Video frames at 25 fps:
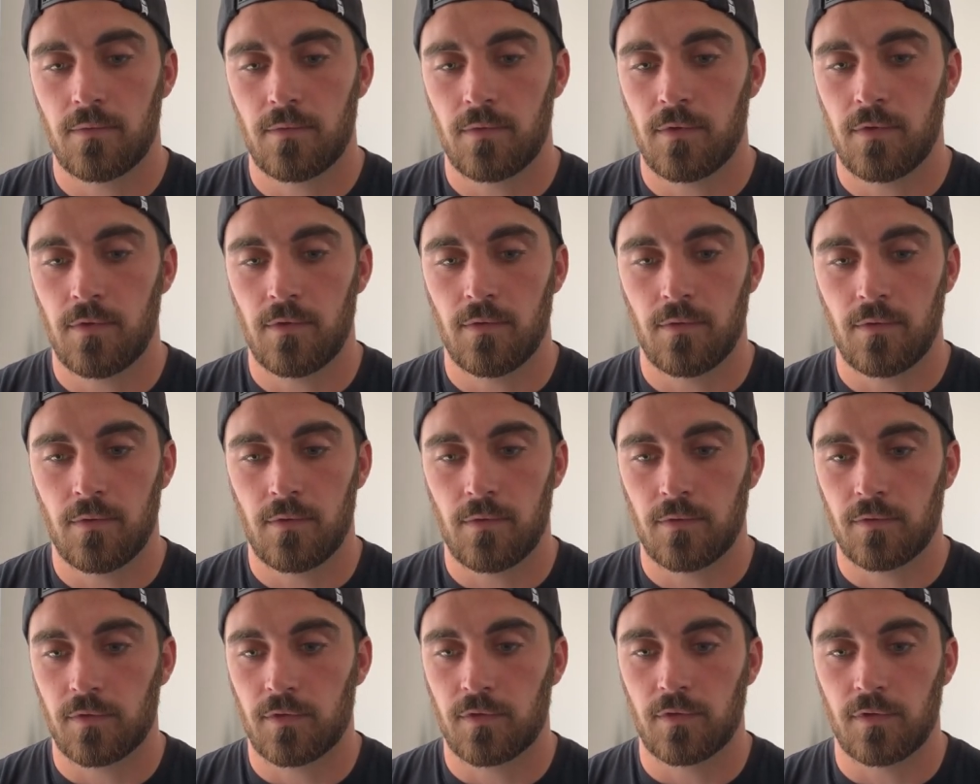
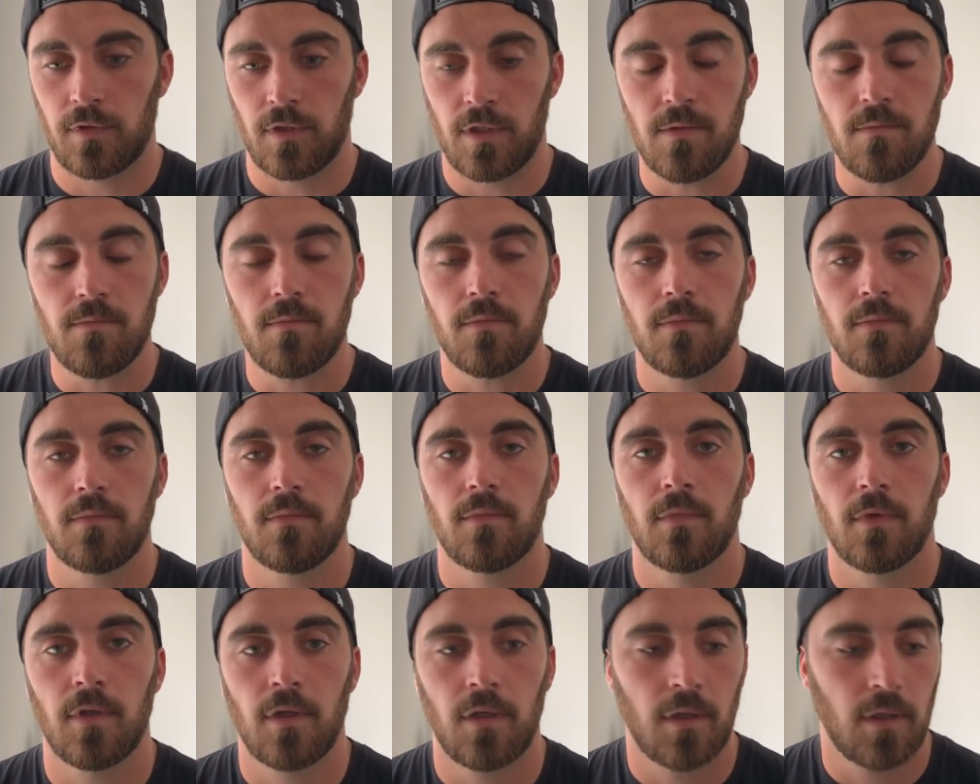you'll sleep,
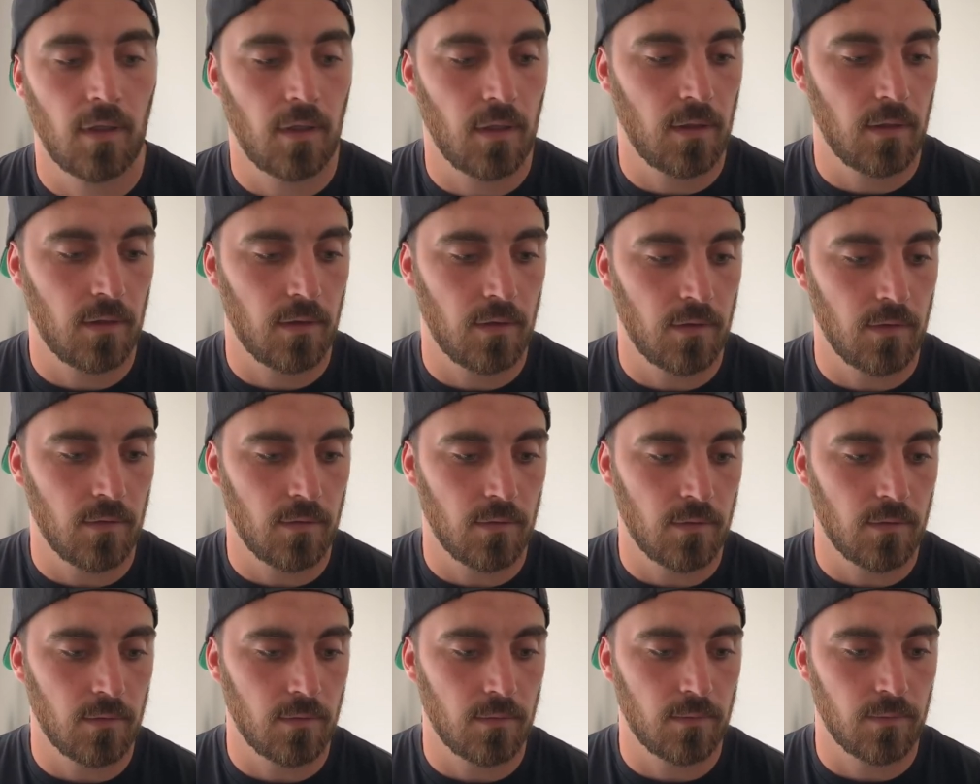and
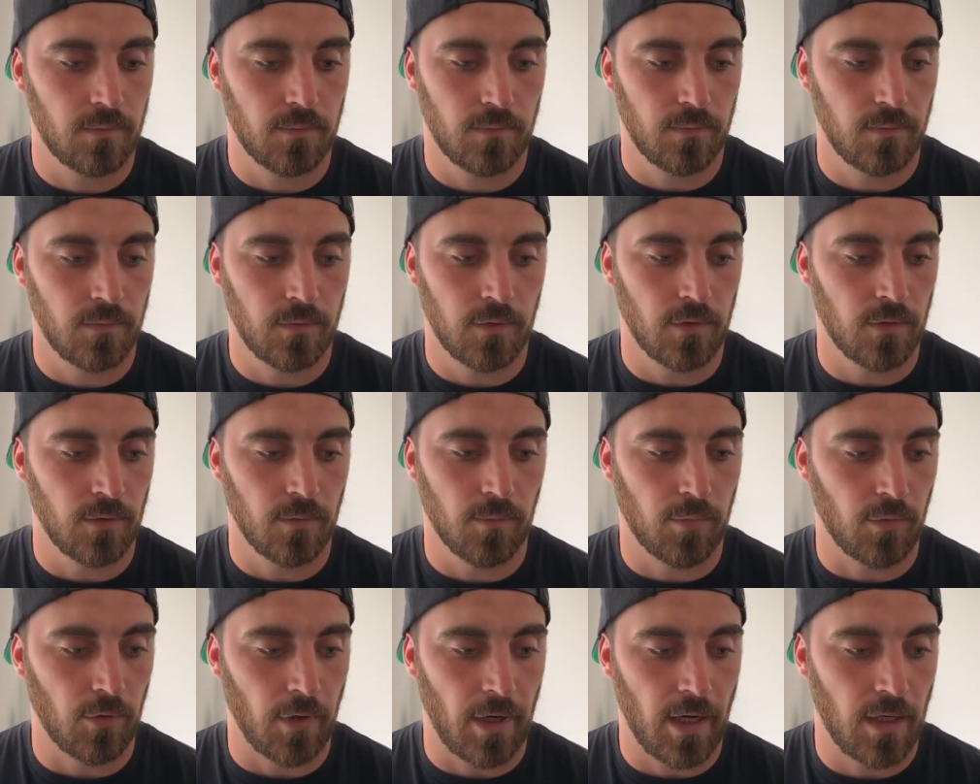your
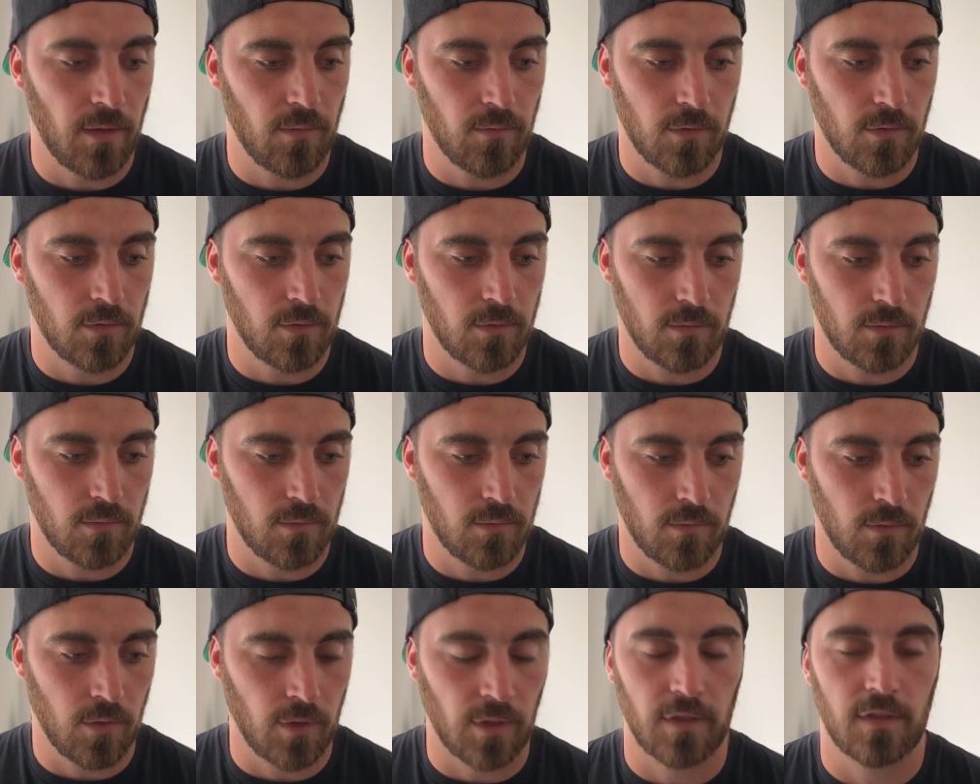brain will
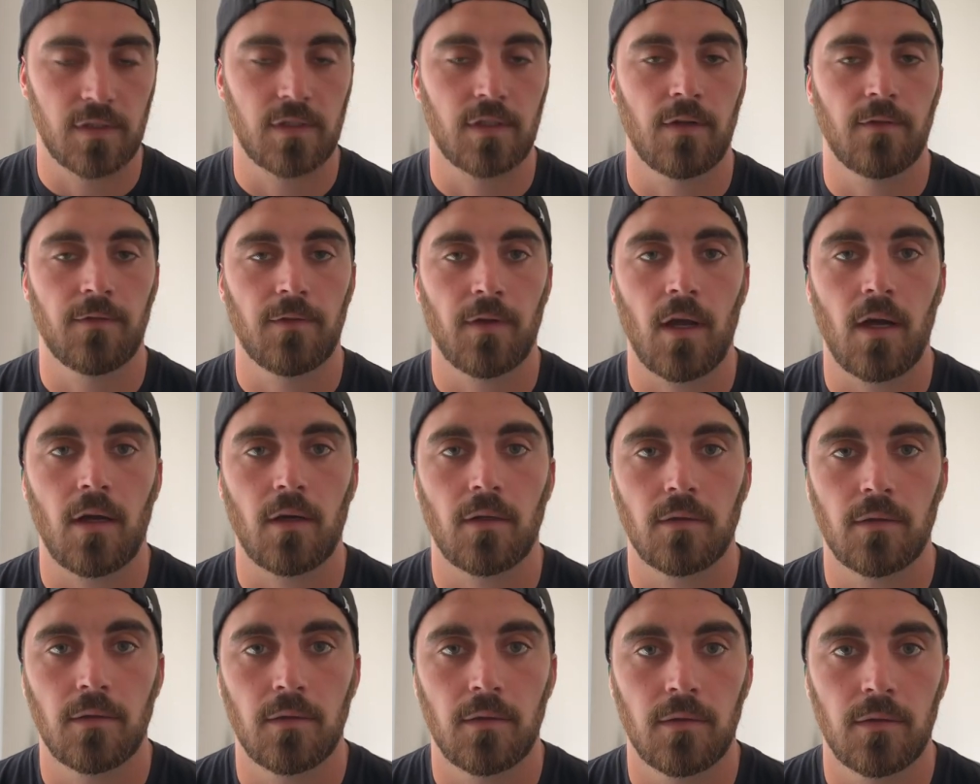work itself
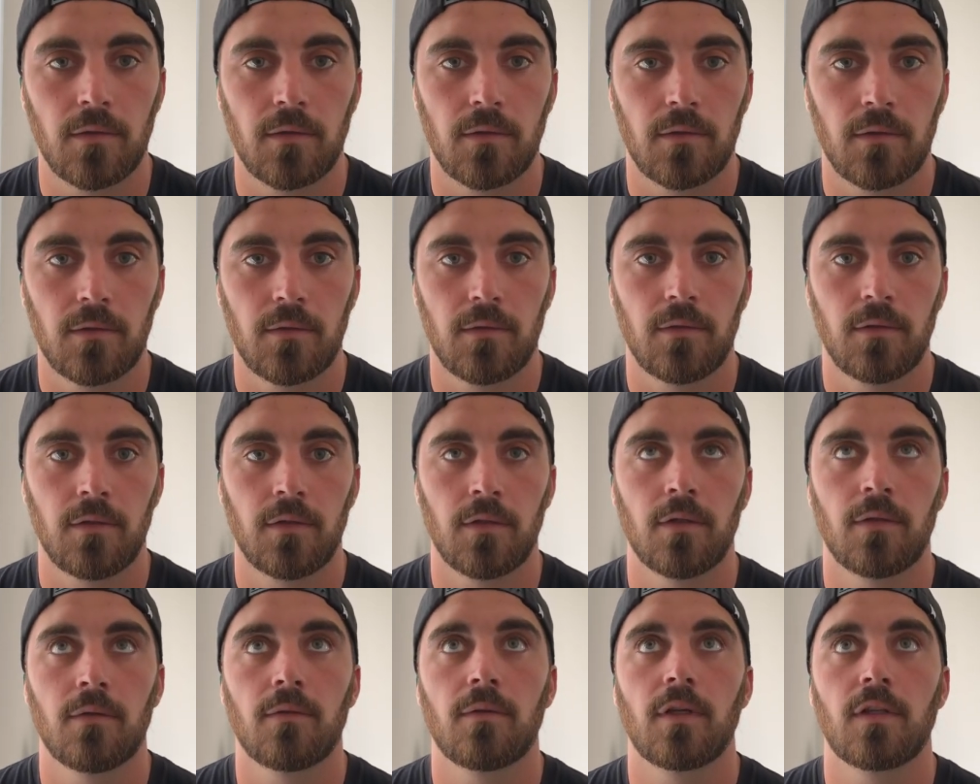out, and you
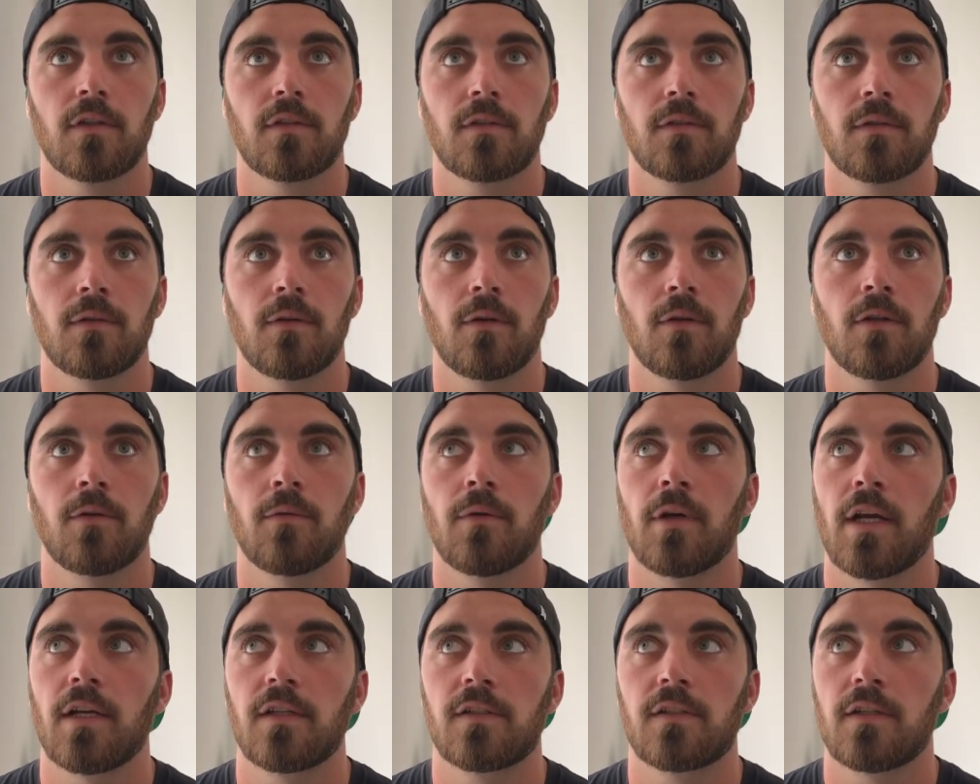know that's the only
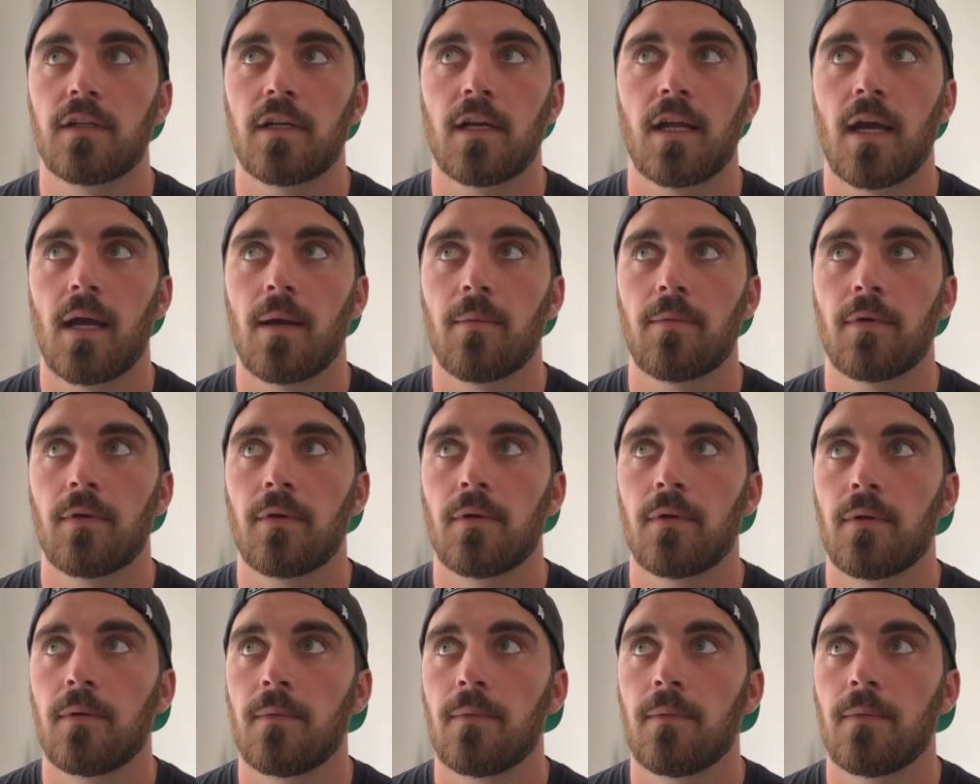way I see it happening.